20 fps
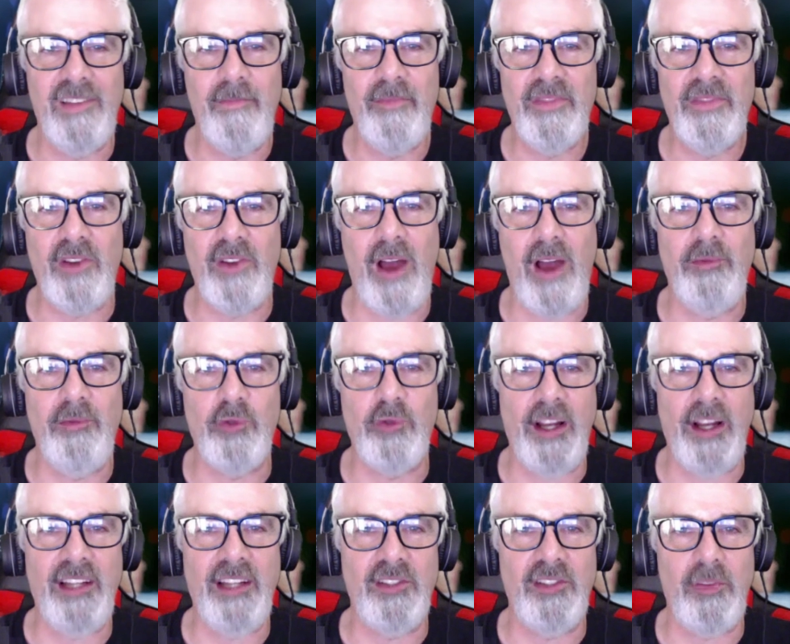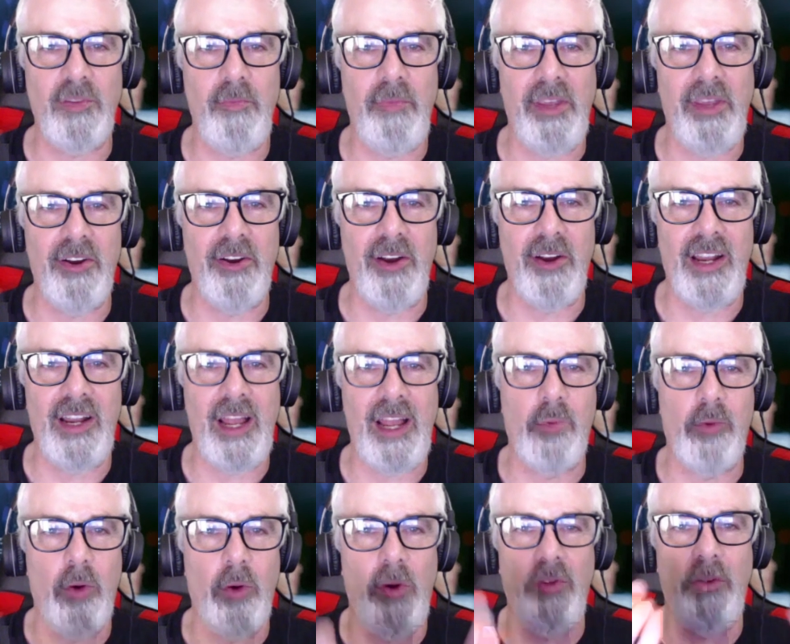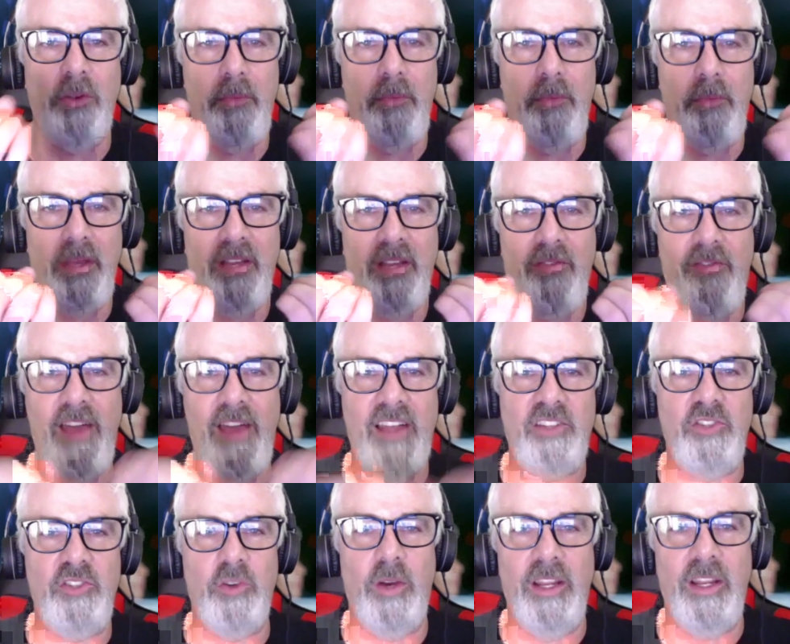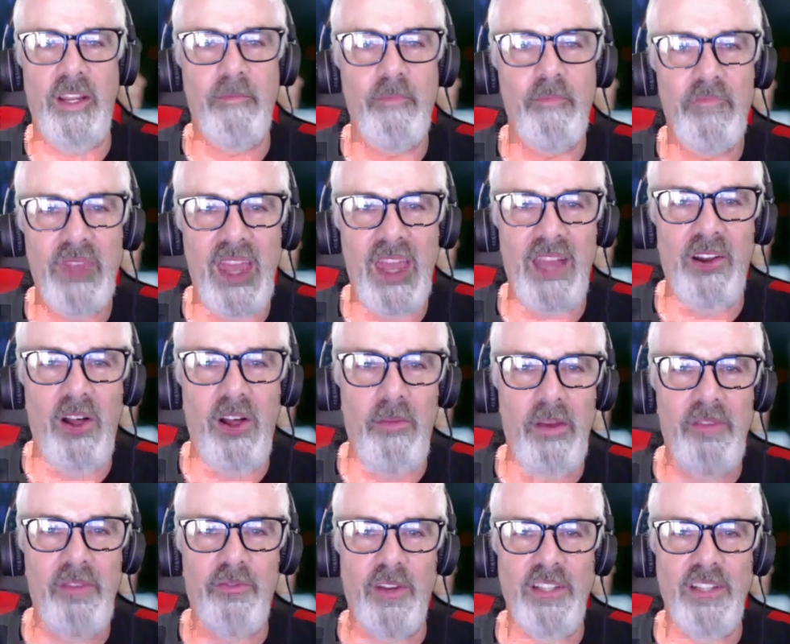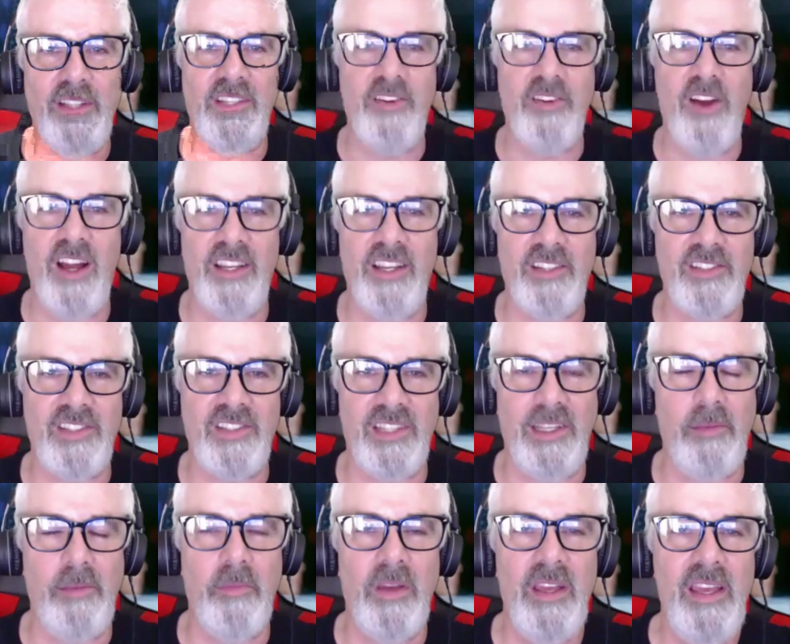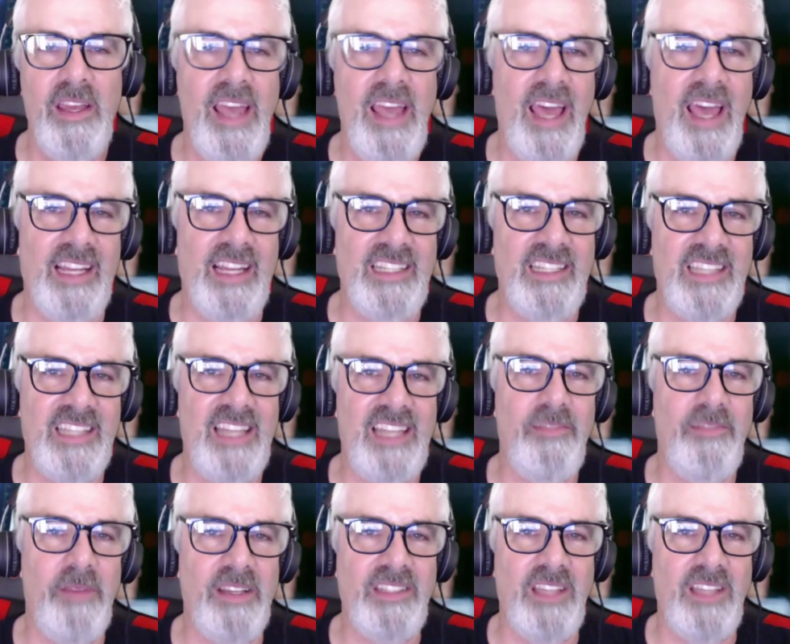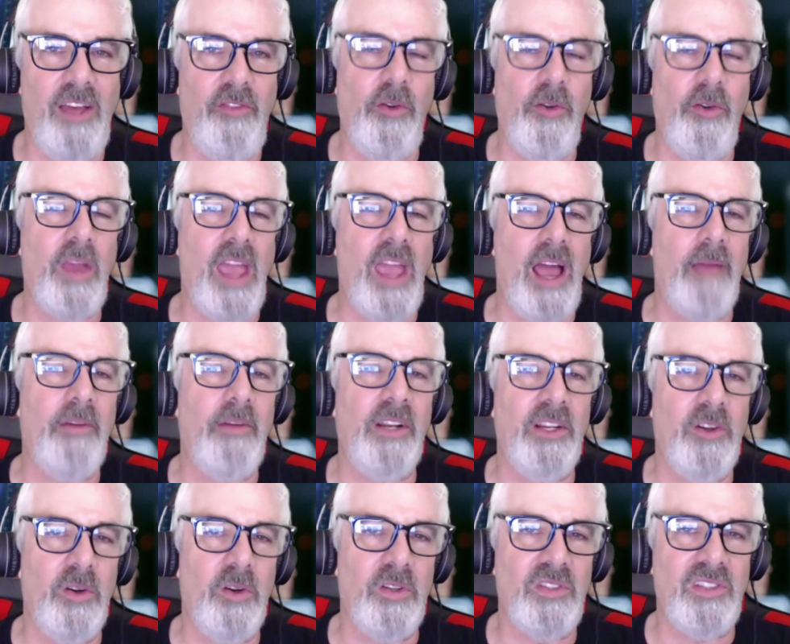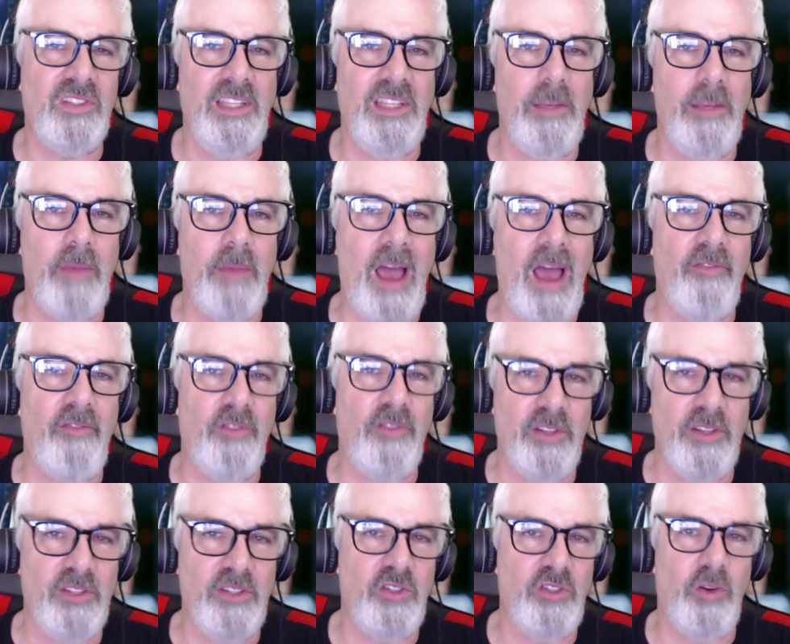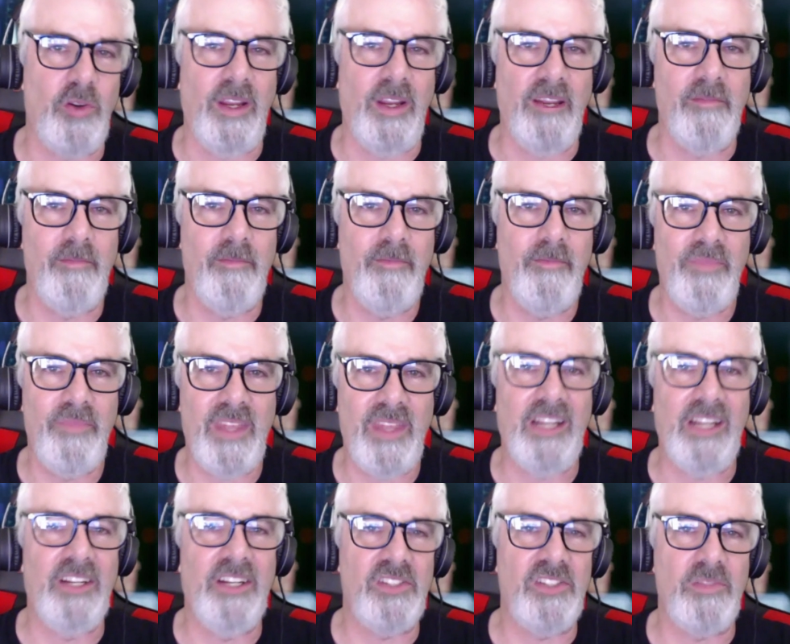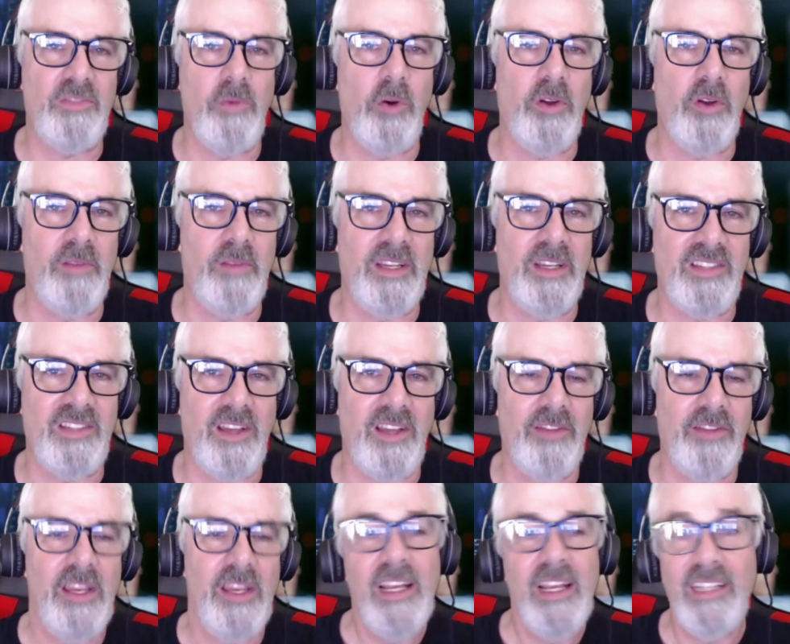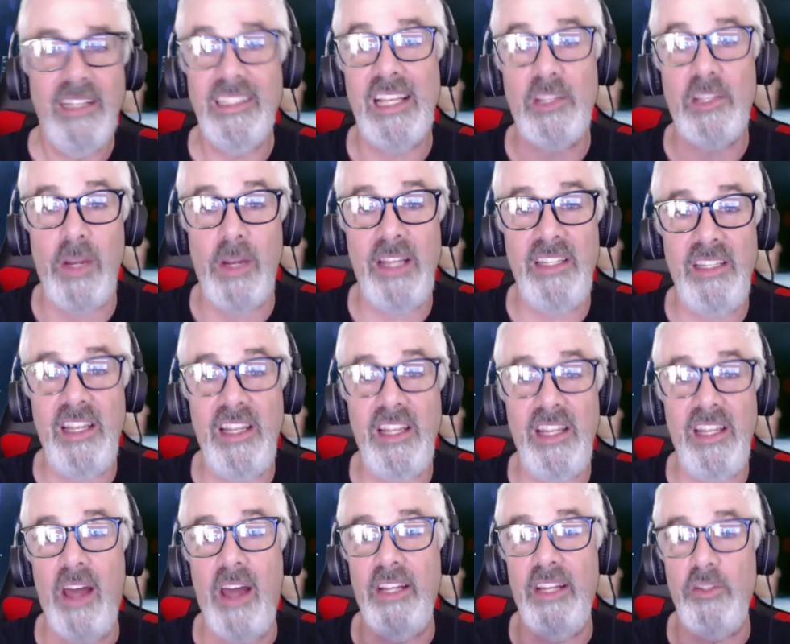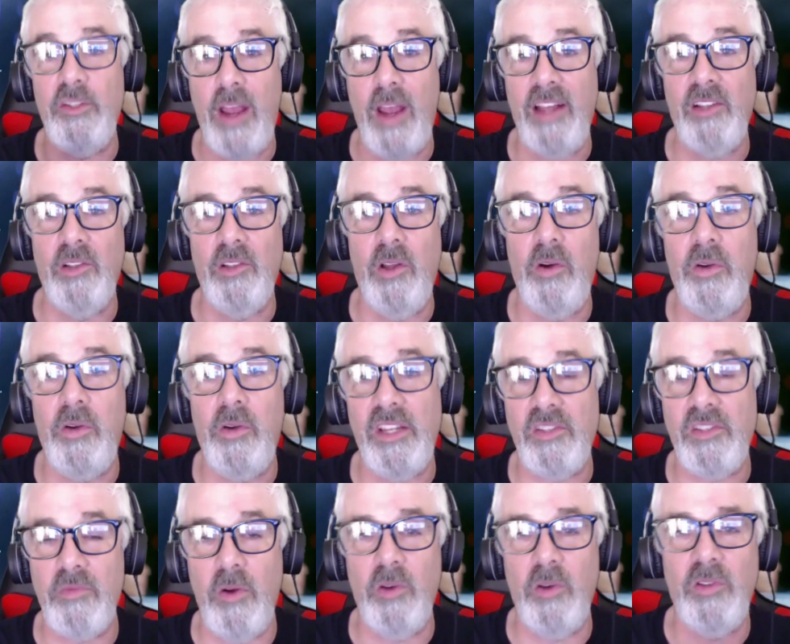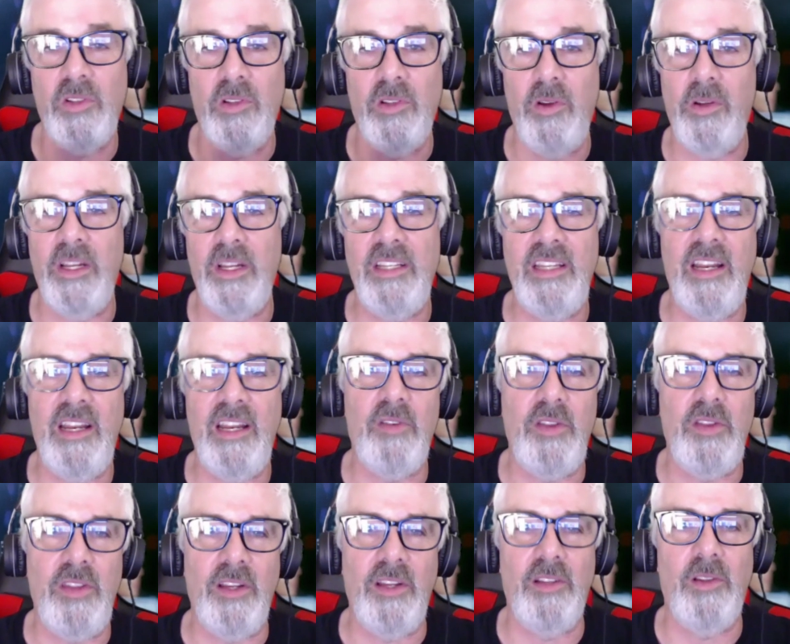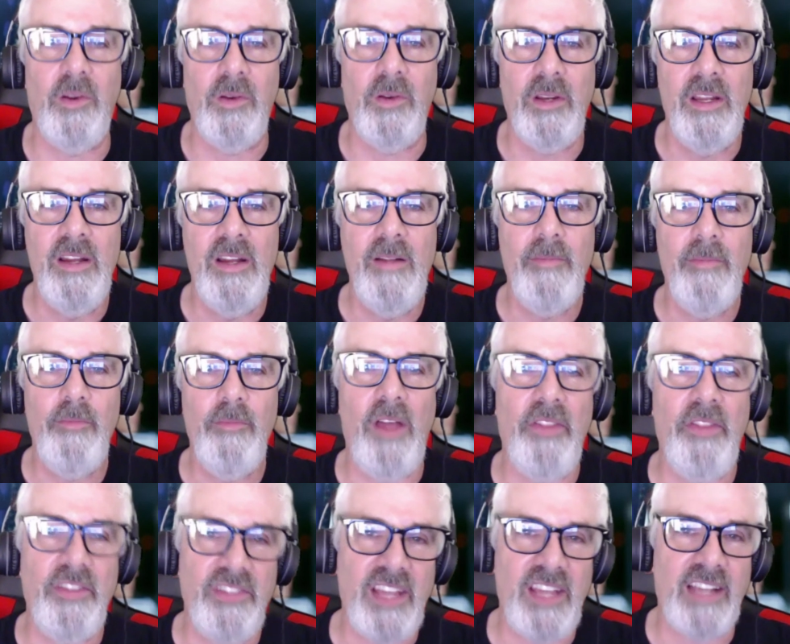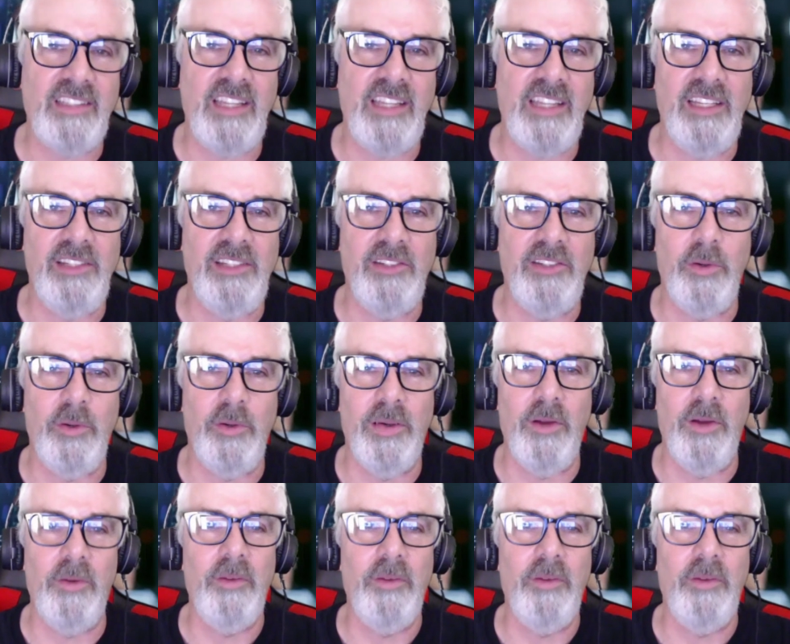So I'm drinking some beer and I rolled a big fat joint, and all my friends had gone to sleep. And I said to myself, okay, I'm going to go to sleep after this joint and I'm going to smoke it myself. Because that's what I did a lot. I drank alone, I smoked alone, I did everything alone. Well, the sex I didn't do alone.